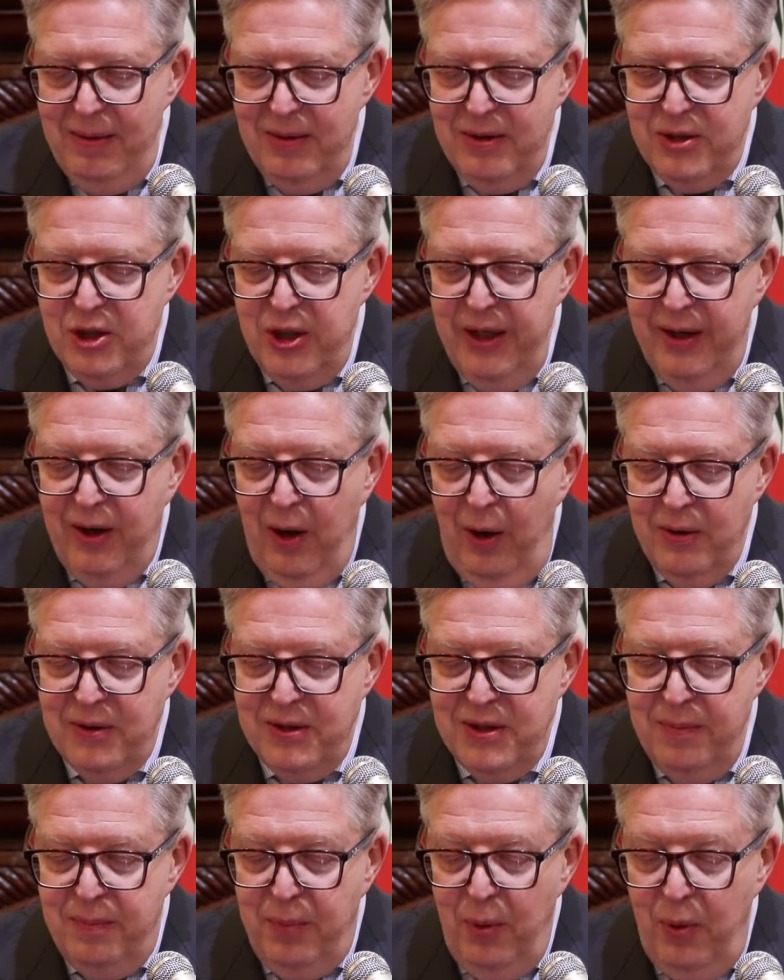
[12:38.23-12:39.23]
she got
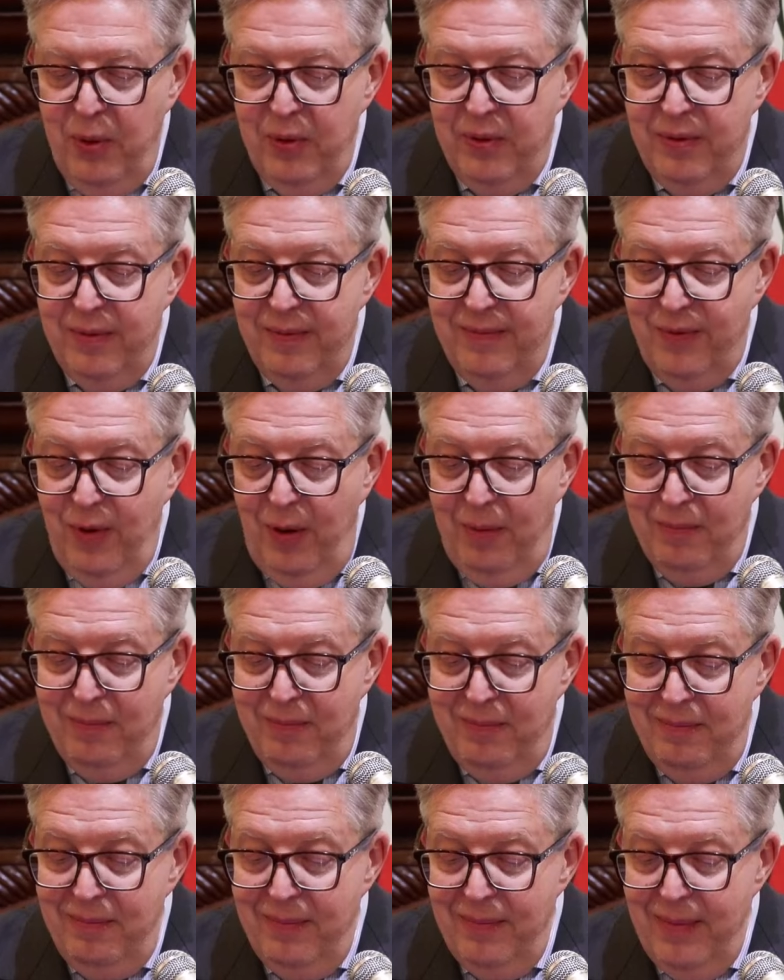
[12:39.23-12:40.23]
support
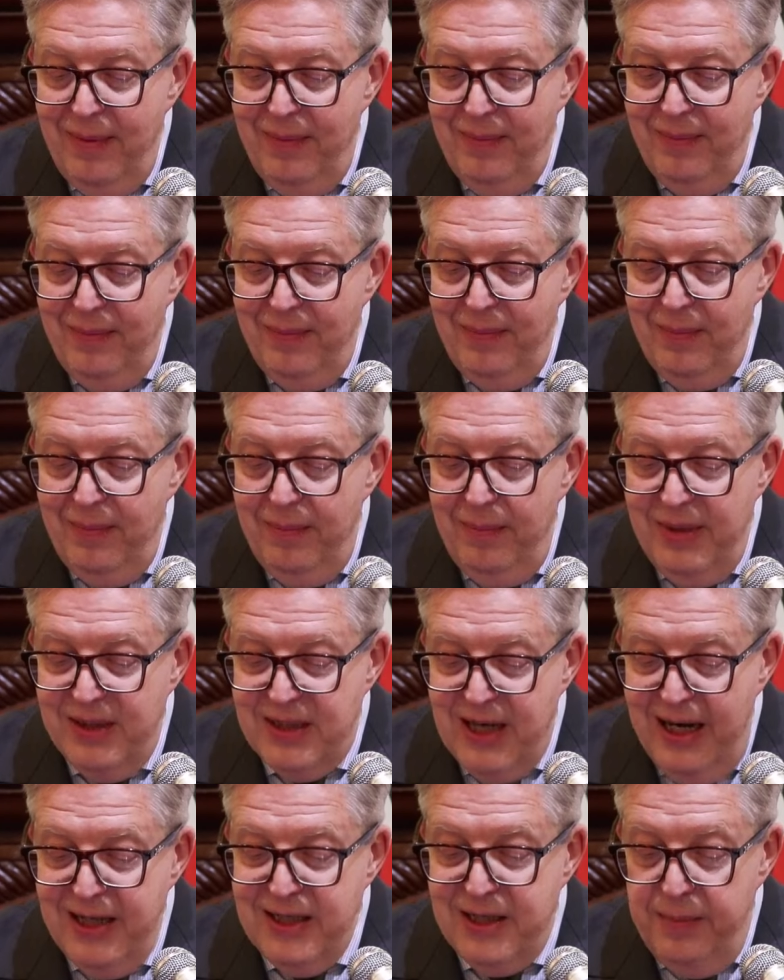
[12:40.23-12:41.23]
from
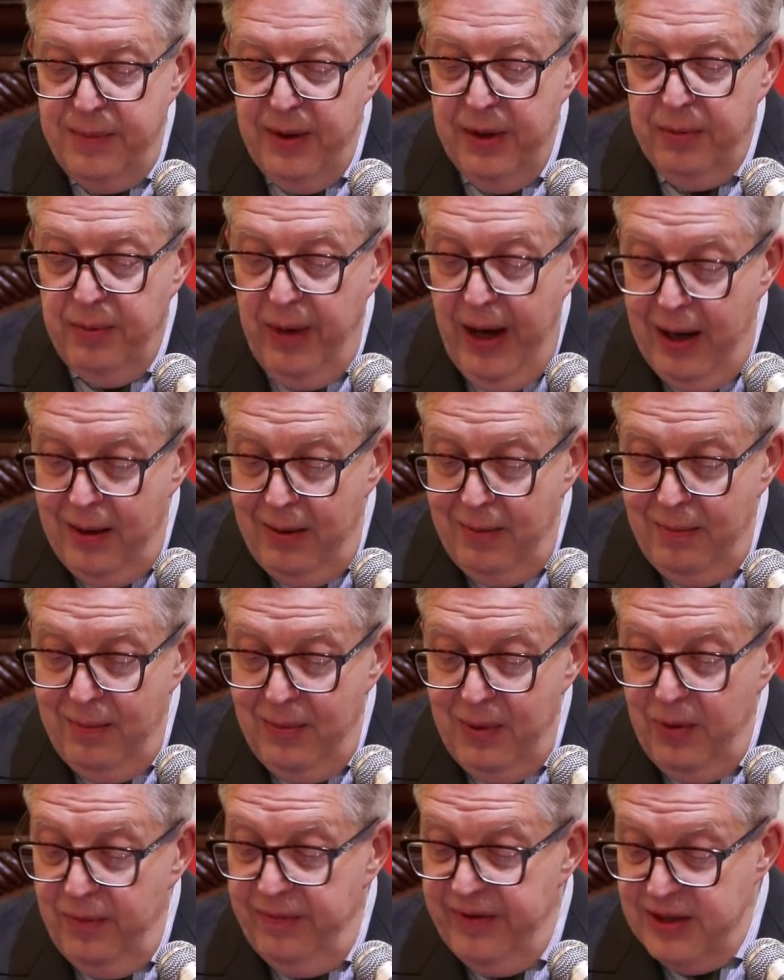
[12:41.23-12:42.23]
Miss Elizabeth
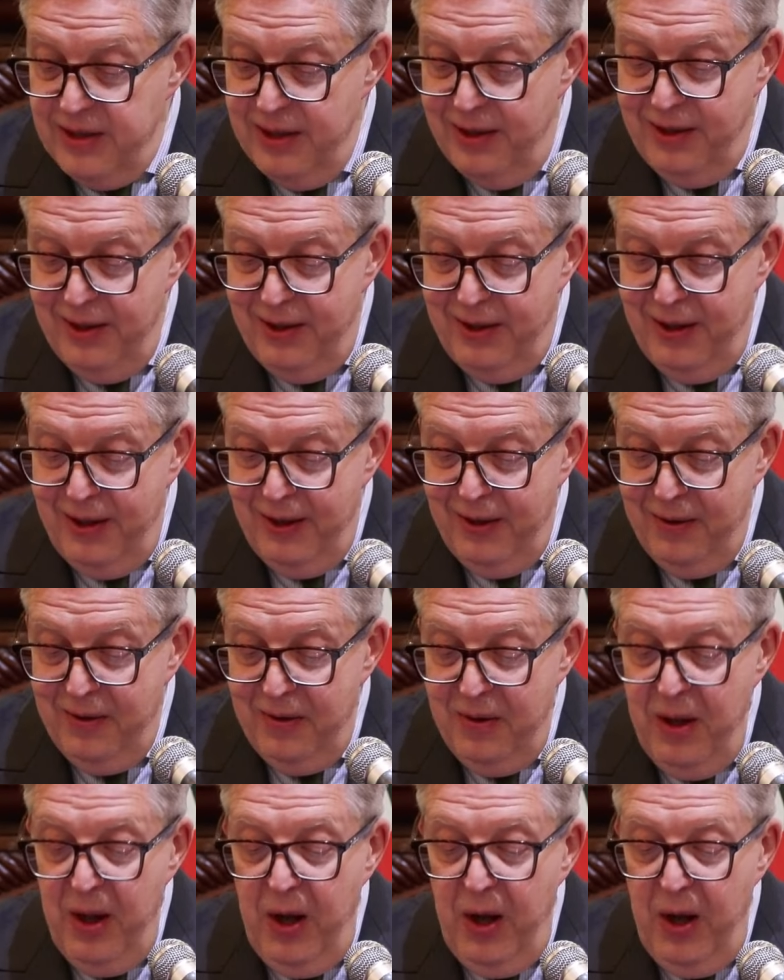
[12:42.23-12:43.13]
Wren, who visited here,